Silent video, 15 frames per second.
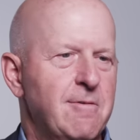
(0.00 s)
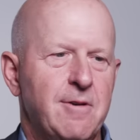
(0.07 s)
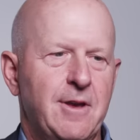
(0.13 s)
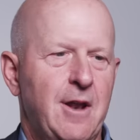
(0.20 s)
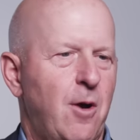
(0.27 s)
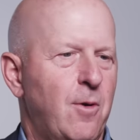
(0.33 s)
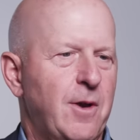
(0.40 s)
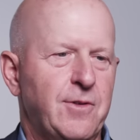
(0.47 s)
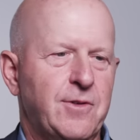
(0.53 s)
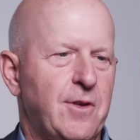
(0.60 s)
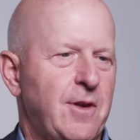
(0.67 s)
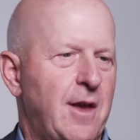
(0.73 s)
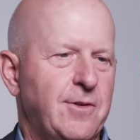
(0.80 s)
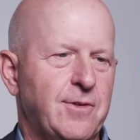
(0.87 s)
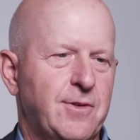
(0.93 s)
you know, has
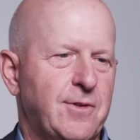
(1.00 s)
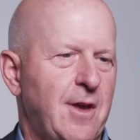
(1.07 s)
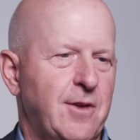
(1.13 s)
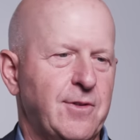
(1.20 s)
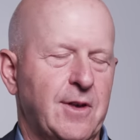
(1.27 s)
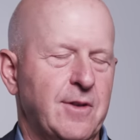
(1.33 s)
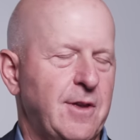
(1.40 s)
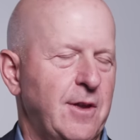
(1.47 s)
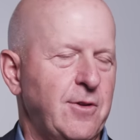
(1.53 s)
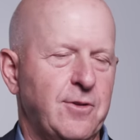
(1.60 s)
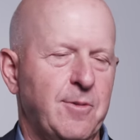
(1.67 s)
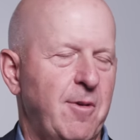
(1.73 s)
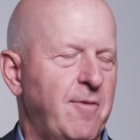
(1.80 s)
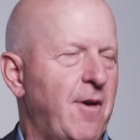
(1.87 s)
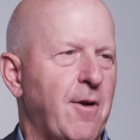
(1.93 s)
continued
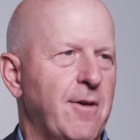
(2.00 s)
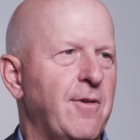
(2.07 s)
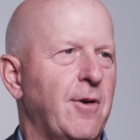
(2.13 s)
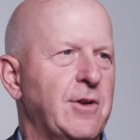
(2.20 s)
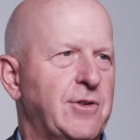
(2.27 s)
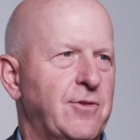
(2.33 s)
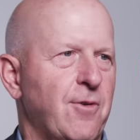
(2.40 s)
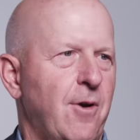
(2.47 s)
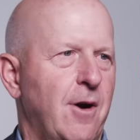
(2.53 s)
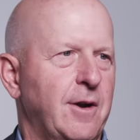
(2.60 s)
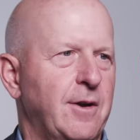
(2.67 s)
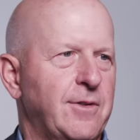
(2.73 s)
to be very, very strong.